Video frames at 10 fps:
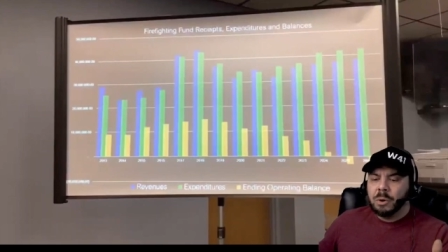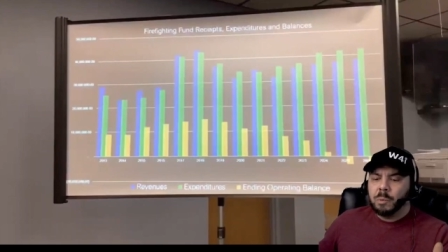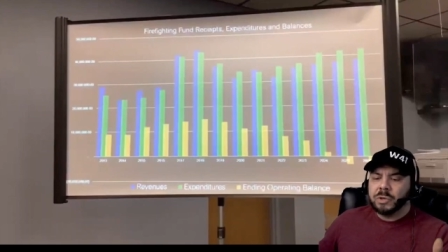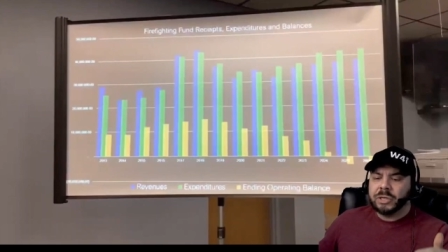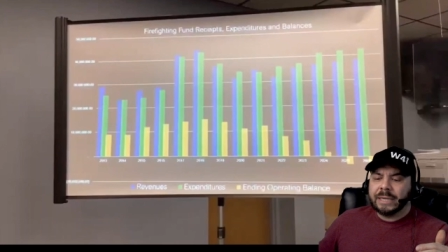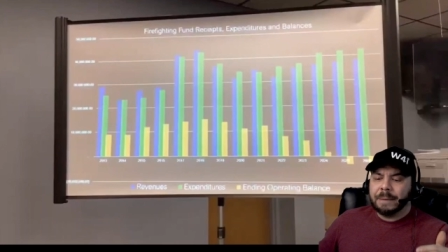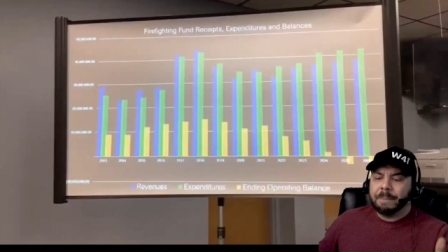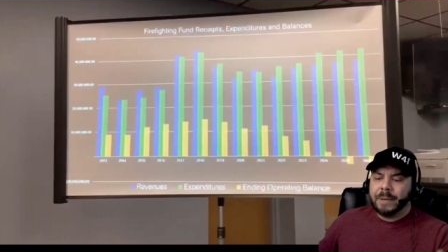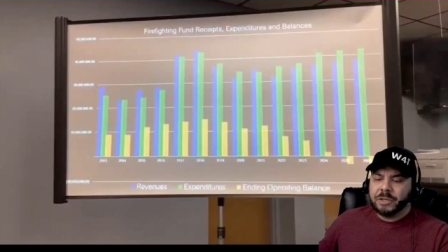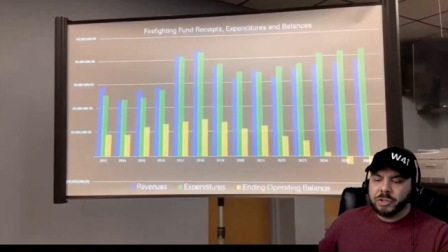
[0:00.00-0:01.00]
which is
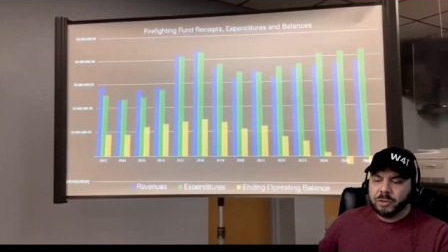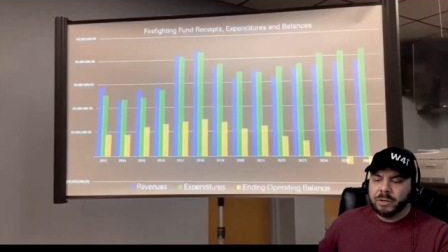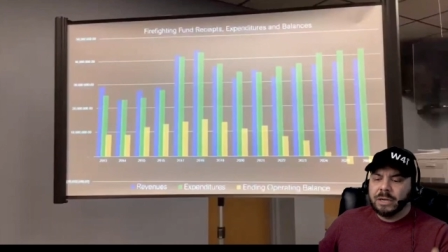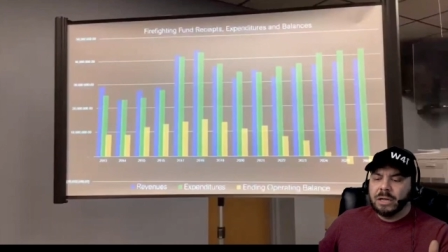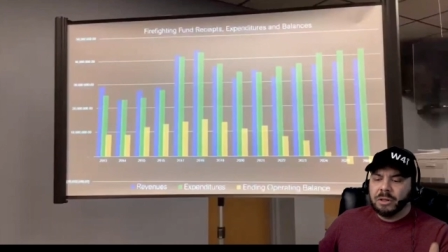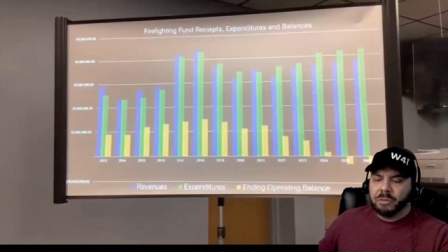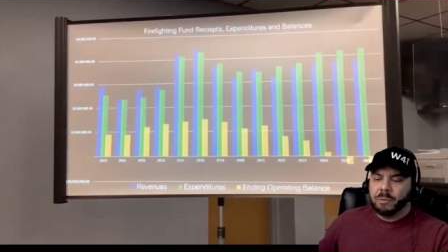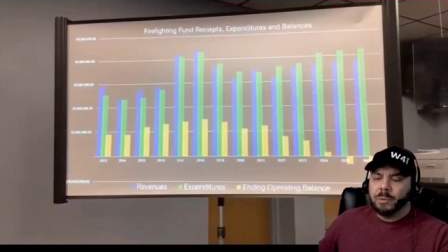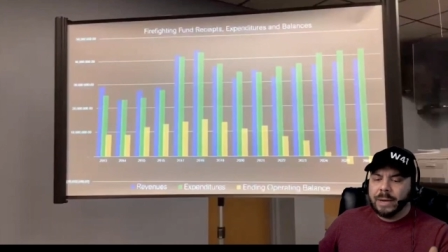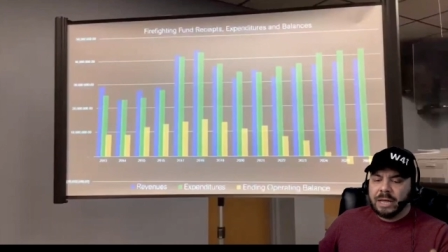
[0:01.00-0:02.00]
administered
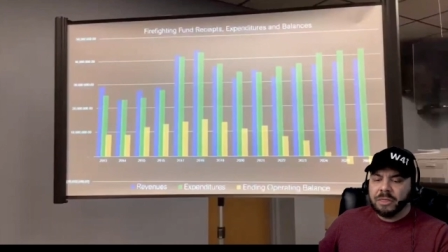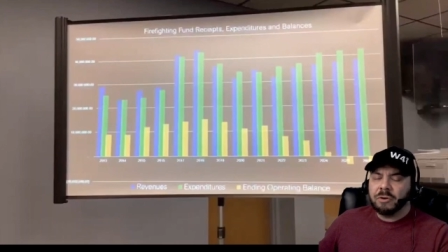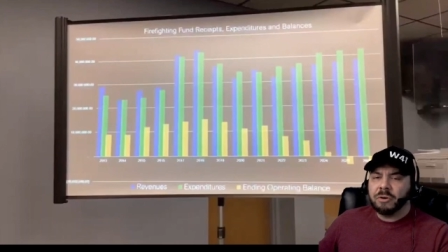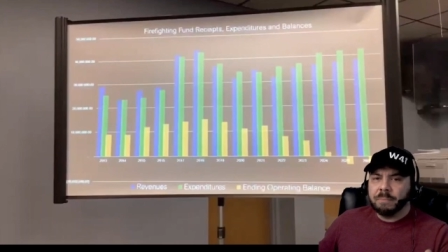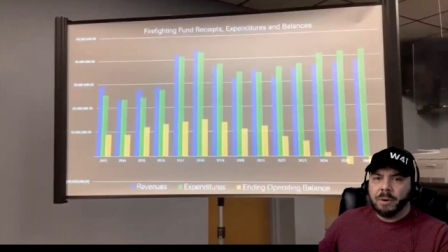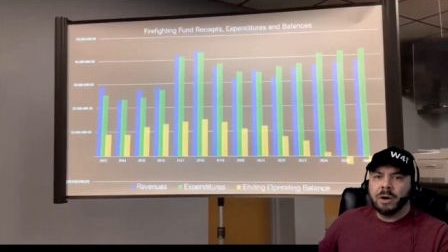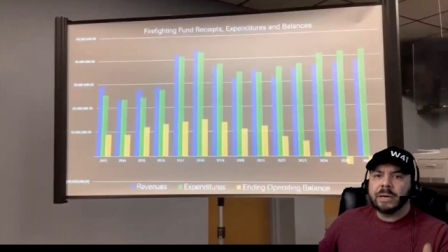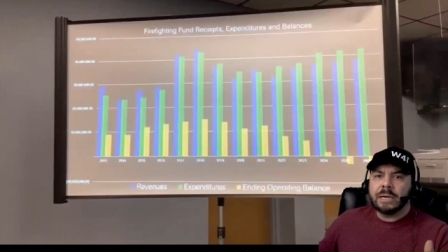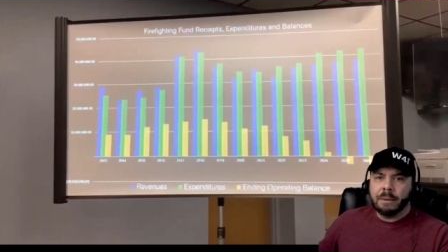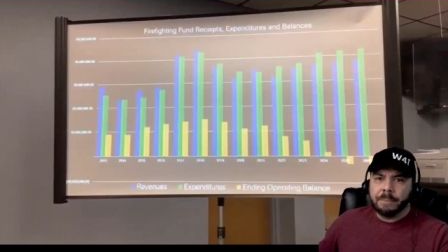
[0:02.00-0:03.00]
through a third
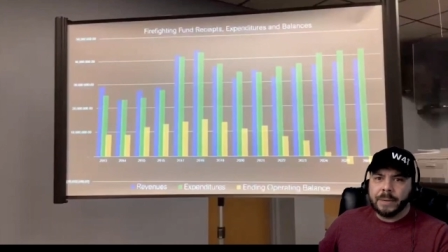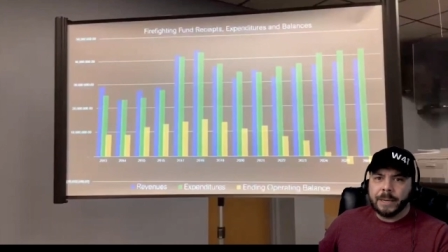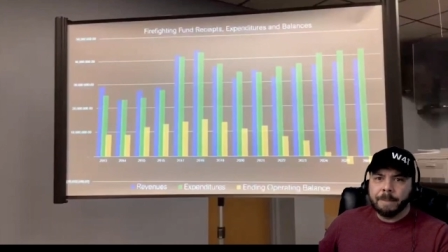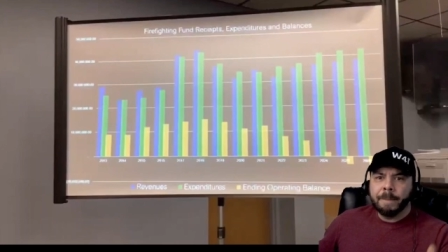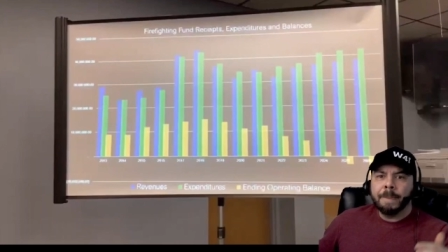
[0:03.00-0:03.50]
party company.